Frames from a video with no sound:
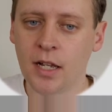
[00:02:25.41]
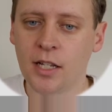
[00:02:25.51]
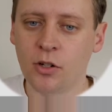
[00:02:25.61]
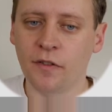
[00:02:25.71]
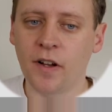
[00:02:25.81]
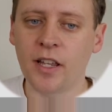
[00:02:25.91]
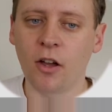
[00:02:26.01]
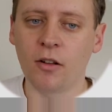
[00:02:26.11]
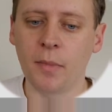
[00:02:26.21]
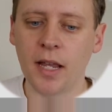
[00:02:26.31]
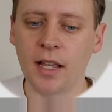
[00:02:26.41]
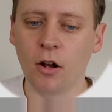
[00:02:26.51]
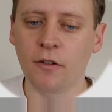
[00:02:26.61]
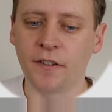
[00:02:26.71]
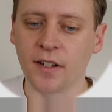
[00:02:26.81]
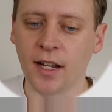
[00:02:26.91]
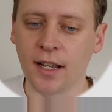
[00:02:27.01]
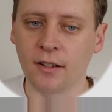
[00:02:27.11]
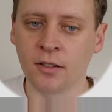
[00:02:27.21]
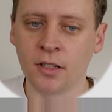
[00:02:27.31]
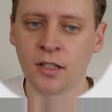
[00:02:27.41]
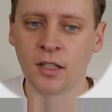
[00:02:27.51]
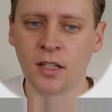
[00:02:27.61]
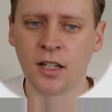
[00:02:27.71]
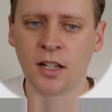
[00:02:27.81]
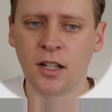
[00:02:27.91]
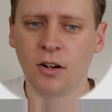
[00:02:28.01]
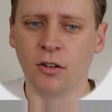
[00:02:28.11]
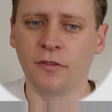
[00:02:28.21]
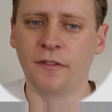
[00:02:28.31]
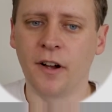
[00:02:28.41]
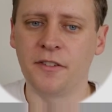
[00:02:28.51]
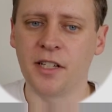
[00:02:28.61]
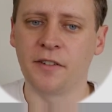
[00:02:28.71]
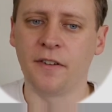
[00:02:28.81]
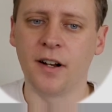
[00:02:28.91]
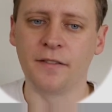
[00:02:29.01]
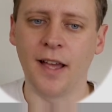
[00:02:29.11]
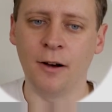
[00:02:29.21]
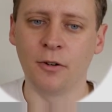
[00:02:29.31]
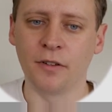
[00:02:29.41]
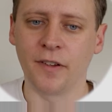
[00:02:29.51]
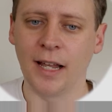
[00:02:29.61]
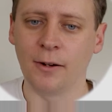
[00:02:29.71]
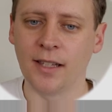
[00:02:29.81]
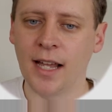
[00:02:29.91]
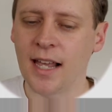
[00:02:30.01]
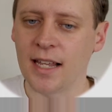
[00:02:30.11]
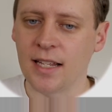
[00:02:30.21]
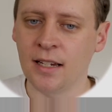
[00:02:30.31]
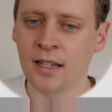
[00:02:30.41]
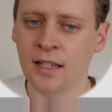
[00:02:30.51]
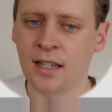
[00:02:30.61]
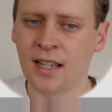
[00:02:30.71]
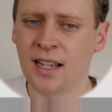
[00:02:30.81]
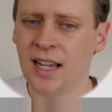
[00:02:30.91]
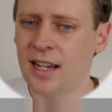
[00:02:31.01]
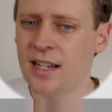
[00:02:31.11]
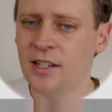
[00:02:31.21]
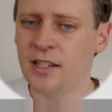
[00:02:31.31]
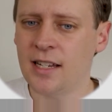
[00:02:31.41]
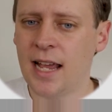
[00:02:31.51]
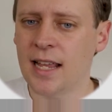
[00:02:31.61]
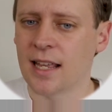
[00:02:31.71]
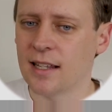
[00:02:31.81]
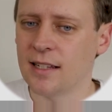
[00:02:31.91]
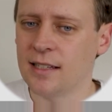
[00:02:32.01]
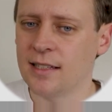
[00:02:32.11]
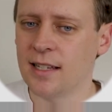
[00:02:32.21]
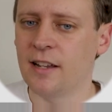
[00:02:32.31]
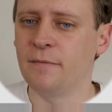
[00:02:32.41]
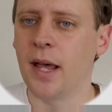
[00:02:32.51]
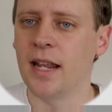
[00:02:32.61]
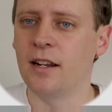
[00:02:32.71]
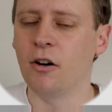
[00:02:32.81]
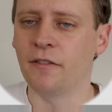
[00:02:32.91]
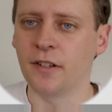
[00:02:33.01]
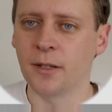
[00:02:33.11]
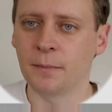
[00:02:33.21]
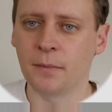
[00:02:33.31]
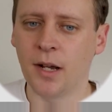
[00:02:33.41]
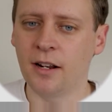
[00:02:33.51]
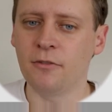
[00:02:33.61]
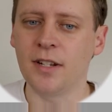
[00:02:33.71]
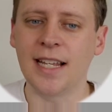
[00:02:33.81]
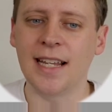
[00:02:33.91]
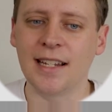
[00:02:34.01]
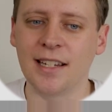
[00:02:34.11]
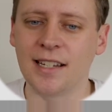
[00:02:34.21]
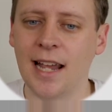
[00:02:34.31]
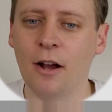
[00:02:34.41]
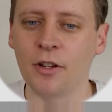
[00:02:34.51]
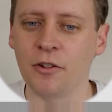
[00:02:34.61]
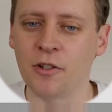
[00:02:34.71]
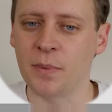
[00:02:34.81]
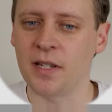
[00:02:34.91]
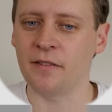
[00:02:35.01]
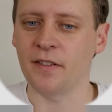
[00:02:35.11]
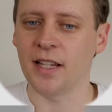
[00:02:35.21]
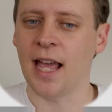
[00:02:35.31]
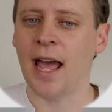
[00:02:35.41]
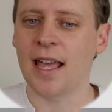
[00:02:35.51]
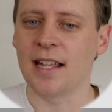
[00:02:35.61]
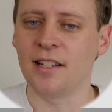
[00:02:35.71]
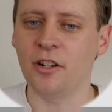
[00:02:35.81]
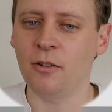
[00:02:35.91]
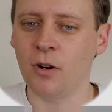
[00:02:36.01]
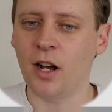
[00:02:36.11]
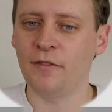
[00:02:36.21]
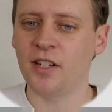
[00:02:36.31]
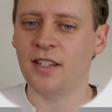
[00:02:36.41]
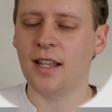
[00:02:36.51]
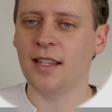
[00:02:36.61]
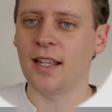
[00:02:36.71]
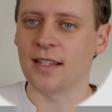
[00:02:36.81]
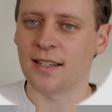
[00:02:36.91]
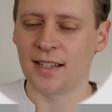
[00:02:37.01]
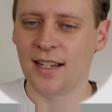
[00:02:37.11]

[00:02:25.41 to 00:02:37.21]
So if I go and make an offer now on 565 Elderflower Lane, I can just tag it as that I've made an offer. I don't need to tell you specifically, hey, do you know what? I've just done this.